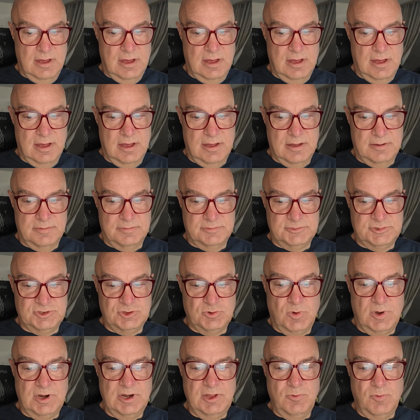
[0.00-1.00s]

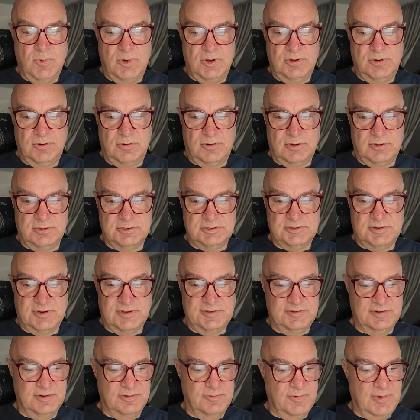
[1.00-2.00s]
21-year-old
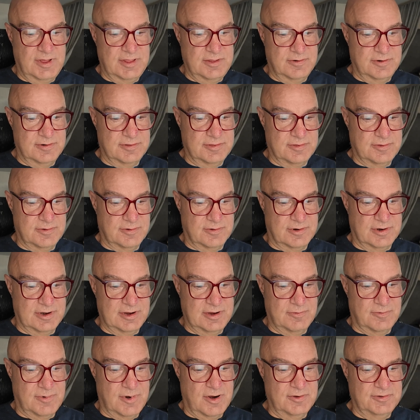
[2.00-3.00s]
trusted weather
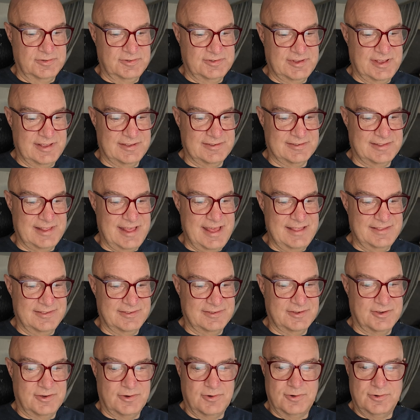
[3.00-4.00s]
authority, Rose says,
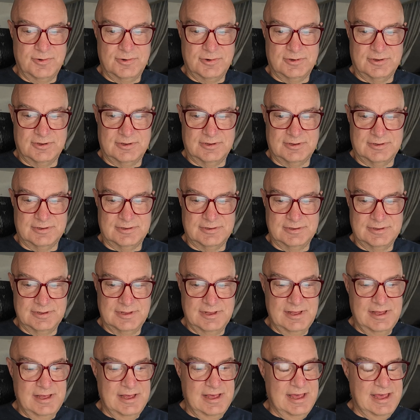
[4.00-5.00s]
that's cool.
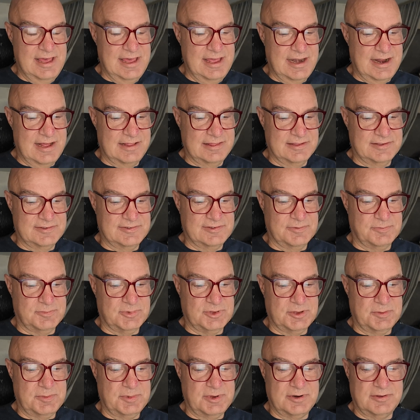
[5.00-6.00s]
And on the
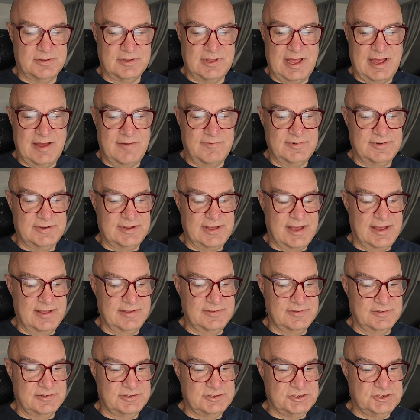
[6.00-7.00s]
subliminal
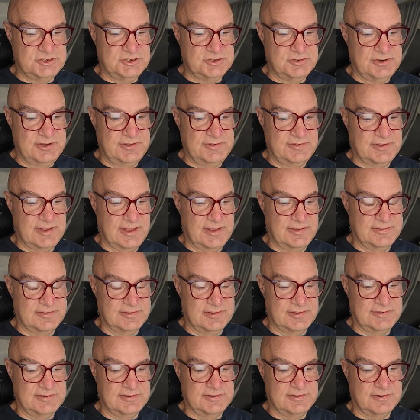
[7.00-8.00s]
advertising, Judy says,
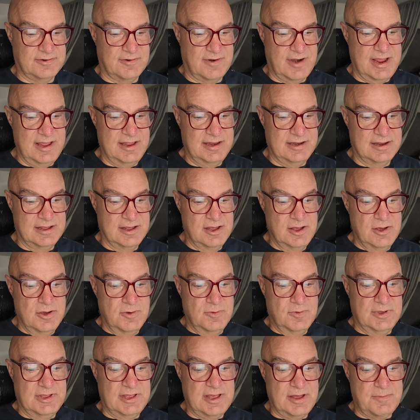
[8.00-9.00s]
this is great.
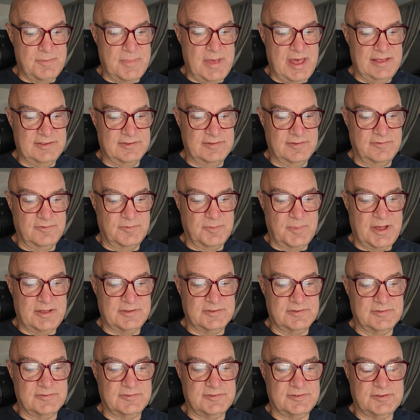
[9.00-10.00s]
We get massive
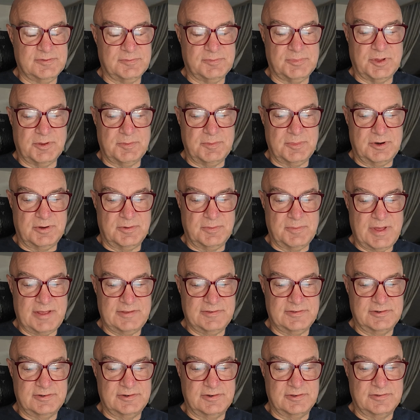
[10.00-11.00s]
amounts of subliminal
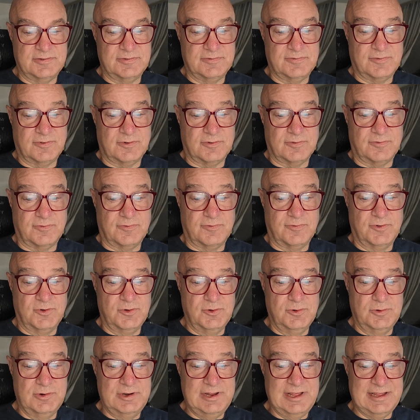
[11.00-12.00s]
messages for
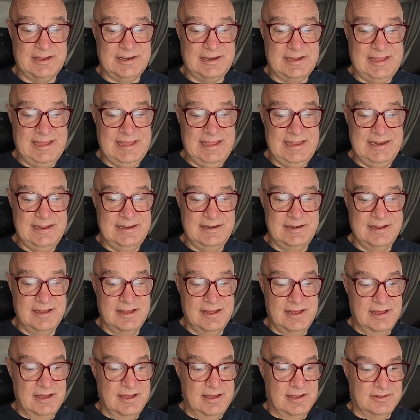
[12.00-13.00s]
food and eating,
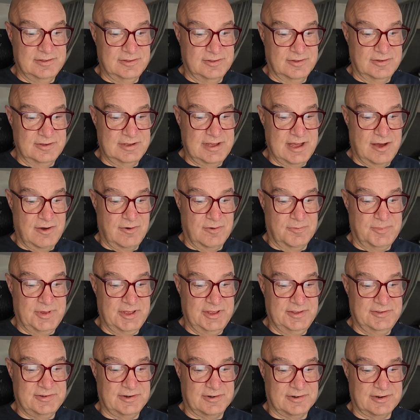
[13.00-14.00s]
and look how at
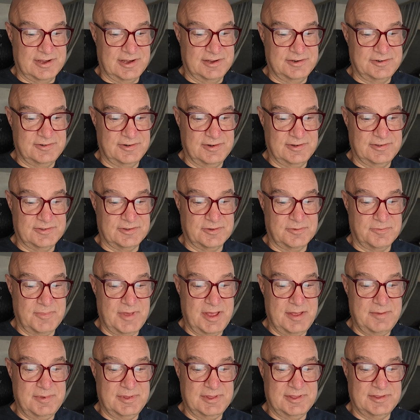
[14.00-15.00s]
peace our country is. So
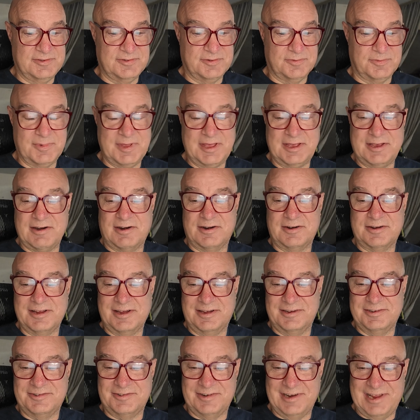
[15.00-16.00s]
maybe this will make our
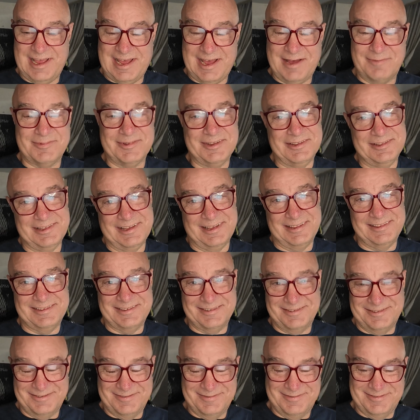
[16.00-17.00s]
country happy.
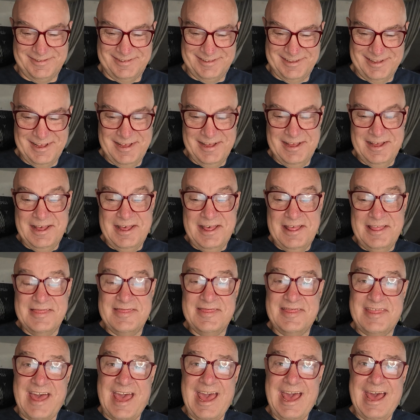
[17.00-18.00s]
Was
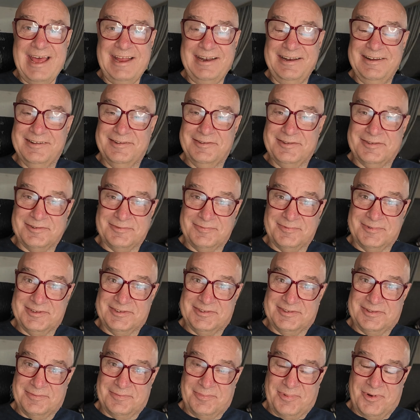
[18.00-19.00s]

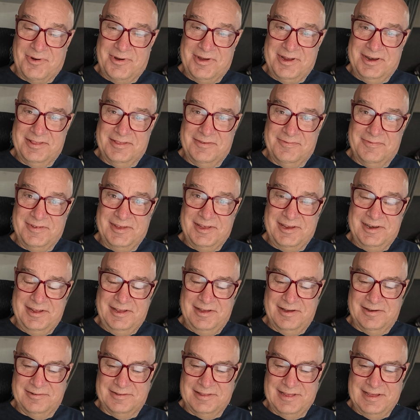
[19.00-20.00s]
the point of the
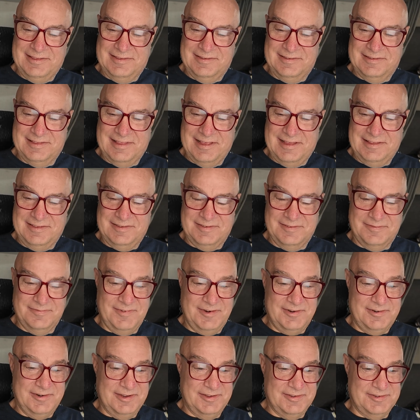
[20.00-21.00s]
video. That's
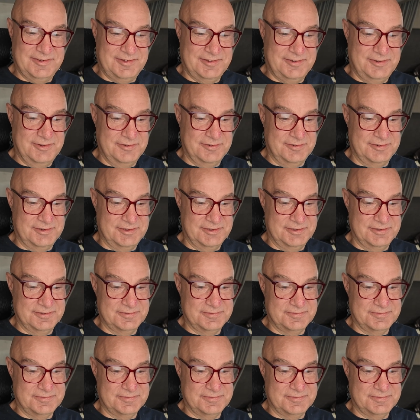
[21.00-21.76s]
very astute.